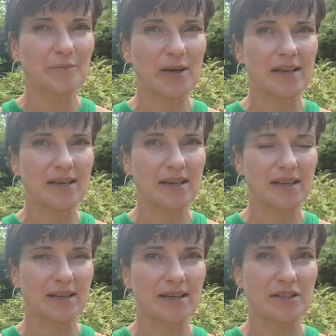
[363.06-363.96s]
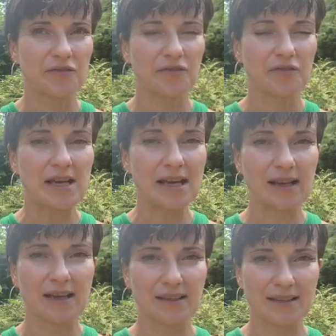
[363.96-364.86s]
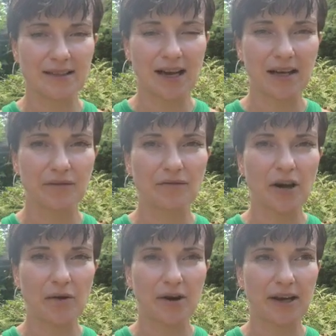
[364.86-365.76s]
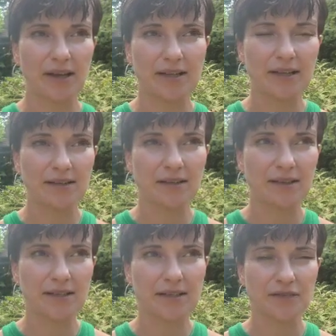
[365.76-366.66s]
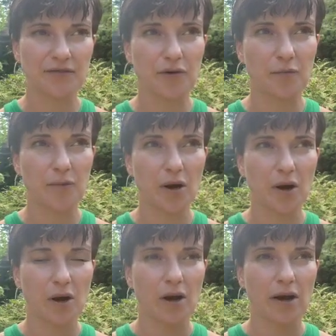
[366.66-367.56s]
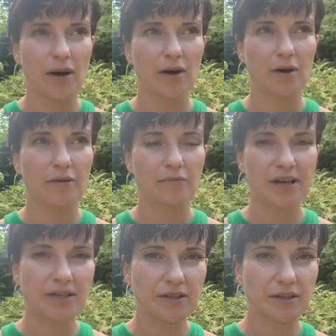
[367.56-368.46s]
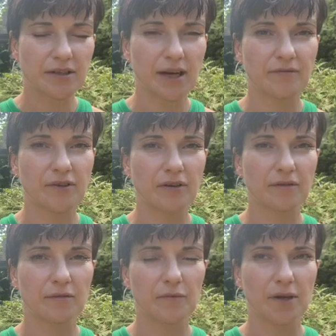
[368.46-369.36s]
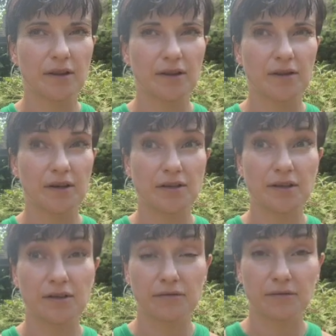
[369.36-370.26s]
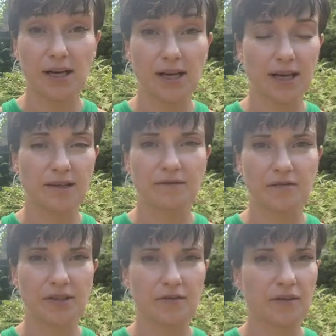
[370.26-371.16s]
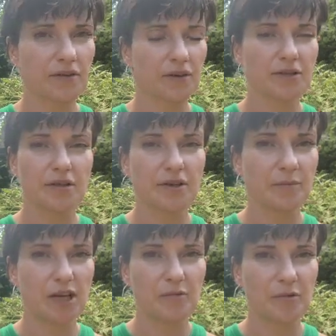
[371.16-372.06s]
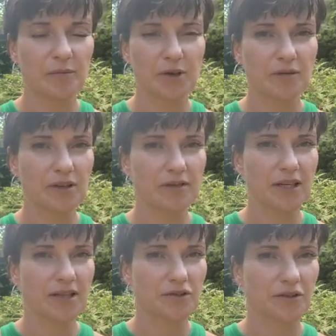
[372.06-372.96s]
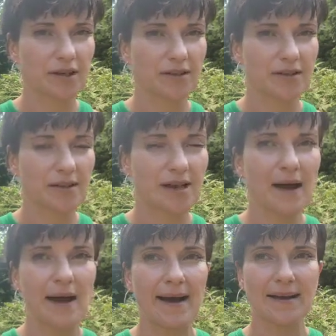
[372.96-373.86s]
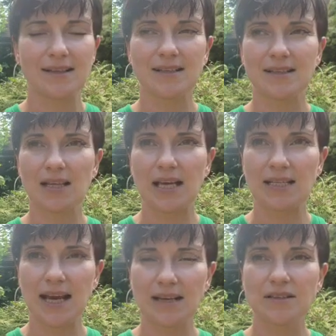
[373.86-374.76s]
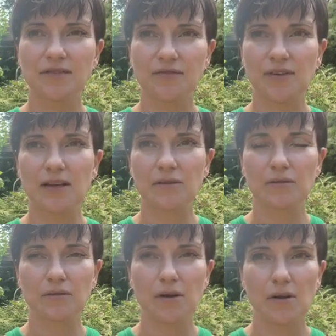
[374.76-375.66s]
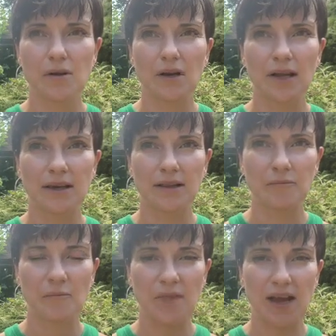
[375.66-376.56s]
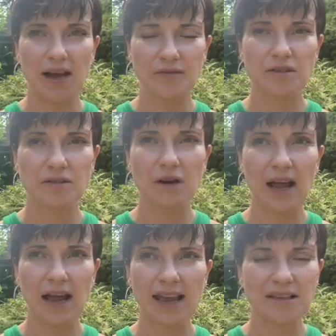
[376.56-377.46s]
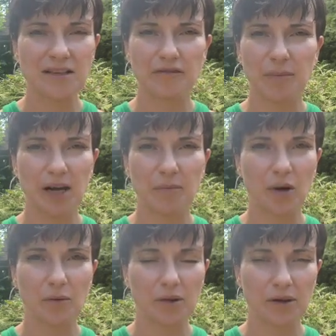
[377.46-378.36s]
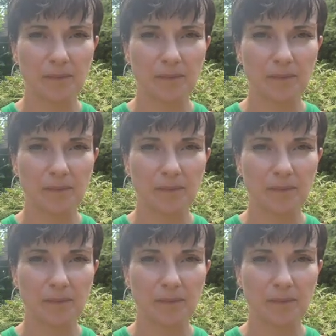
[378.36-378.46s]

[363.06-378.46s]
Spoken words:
be this feeling, this kind of knowing, and this is from the research that I've done with 33, I've interviewed 33 people with both these traits, and they tend to feel like they have a hint of bipolar.